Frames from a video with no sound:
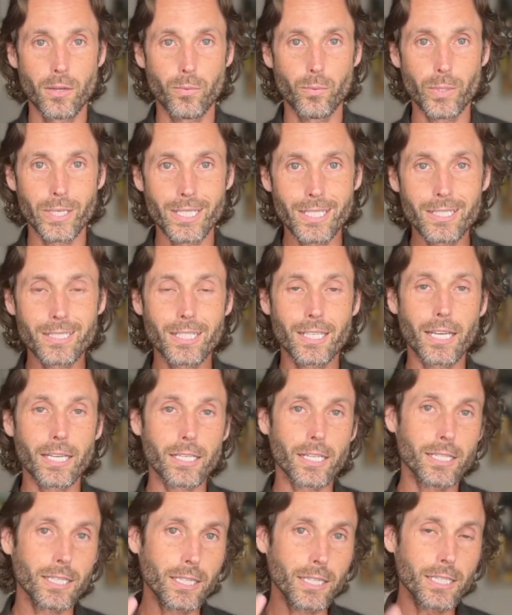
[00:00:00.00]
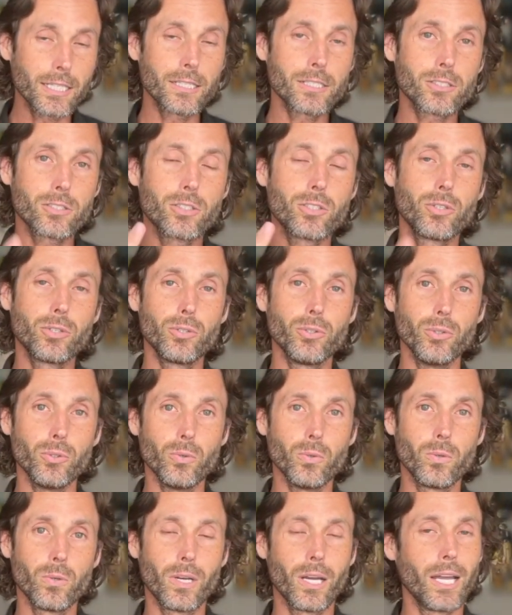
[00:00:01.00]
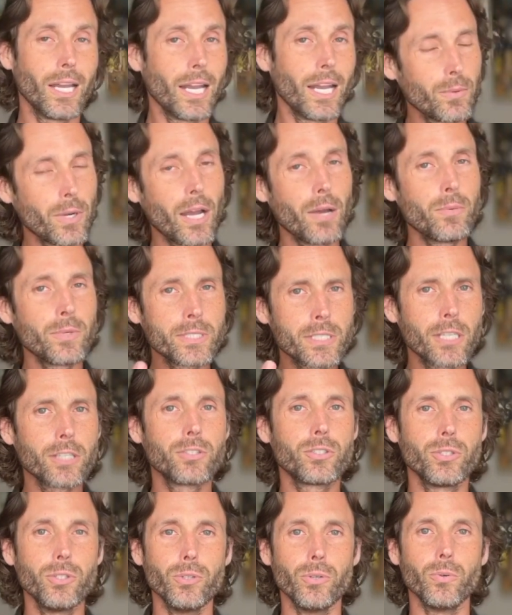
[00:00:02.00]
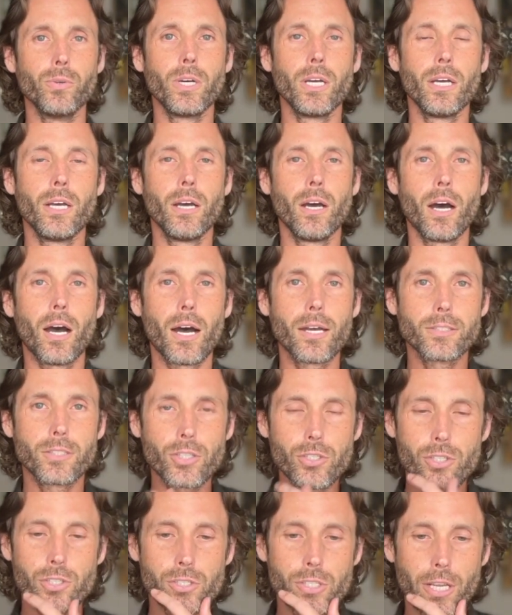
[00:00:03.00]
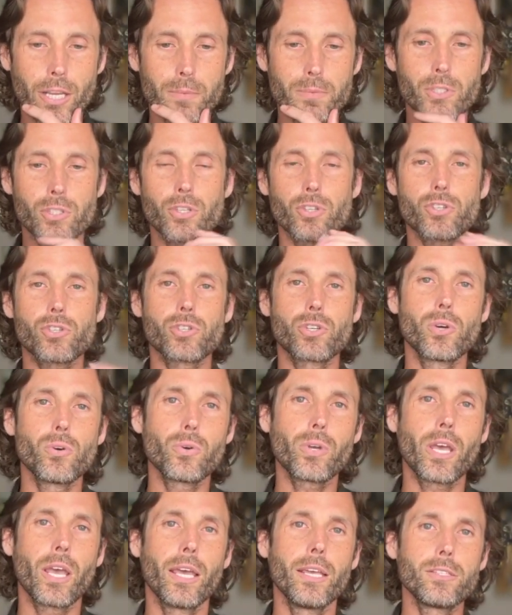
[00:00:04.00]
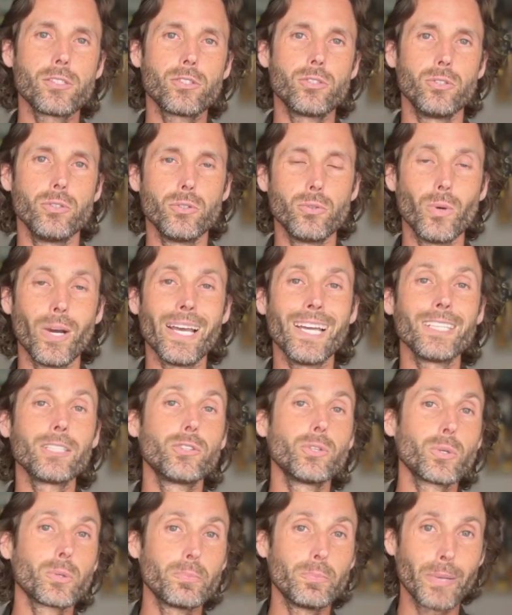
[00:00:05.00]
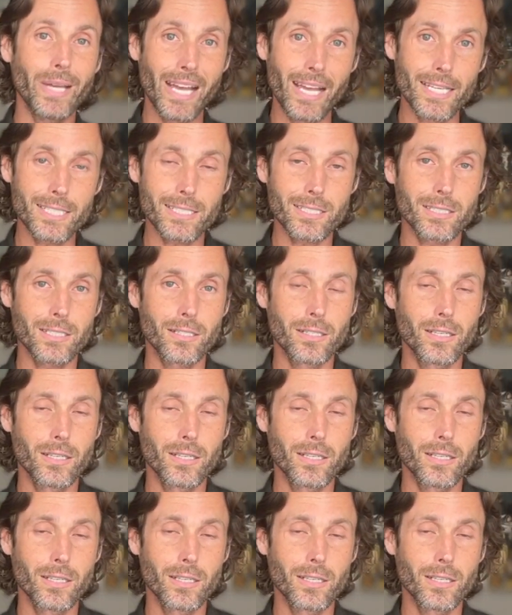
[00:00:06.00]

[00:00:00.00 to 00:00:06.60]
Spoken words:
We need to get at least 2, and I would say 2, audition tapes that showcase you at your best